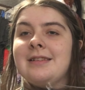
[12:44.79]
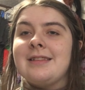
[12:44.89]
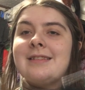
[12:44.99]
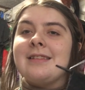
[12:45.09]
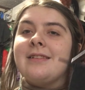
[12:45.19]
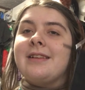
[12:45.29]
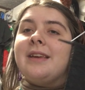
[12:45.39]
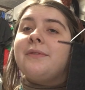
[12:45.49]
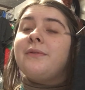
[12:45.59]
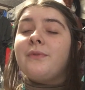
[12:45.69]
this little
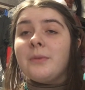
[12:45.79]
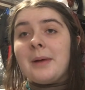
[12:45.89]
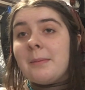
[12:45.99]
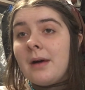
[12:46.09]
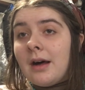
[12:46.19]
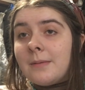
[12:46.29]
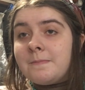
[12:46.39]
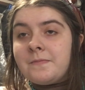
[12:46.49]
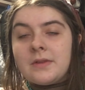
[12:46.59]
gift for my mom.